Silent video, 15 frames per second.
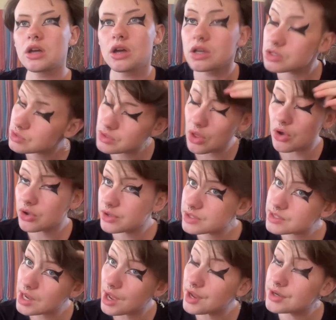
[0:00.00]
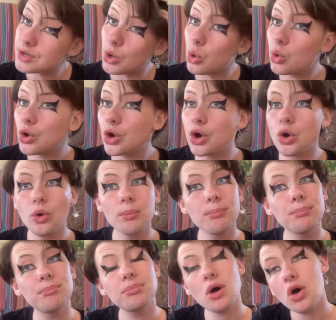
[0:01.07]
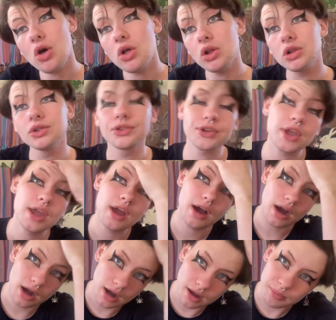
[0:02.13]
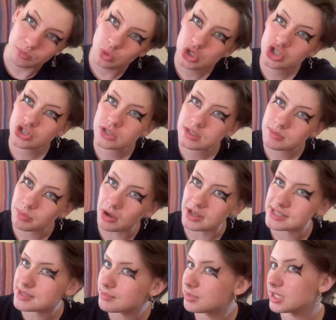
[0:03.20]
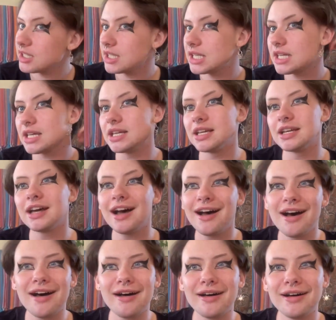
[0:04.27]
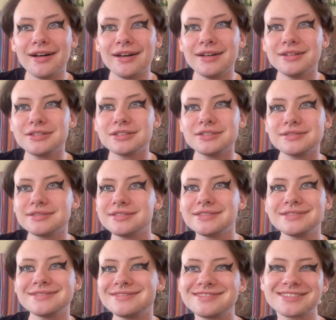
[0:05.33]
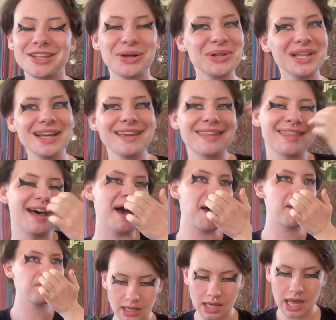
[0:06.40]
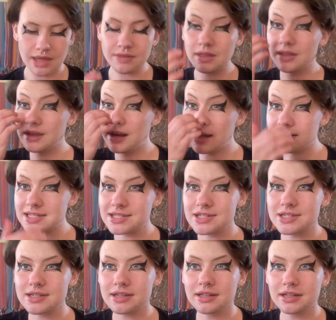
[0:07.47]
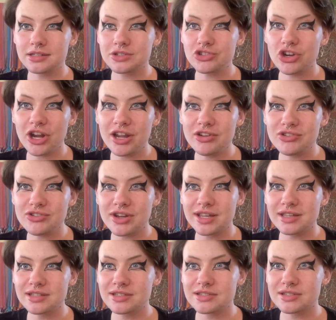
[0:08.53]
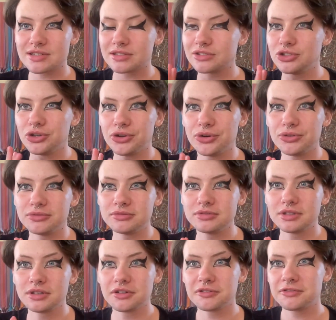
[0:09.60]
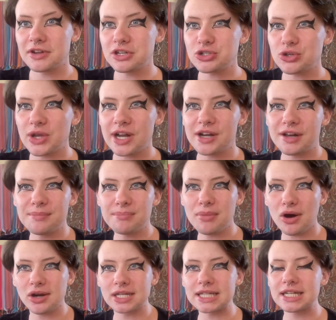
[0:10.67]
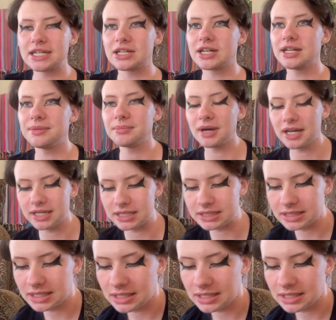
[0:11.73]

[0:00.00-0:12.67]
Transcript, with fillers: as long as I don't go bald, um, which is a possibility. Uh, don't like that. And then the next change is, you know, facial hair and body hair. In my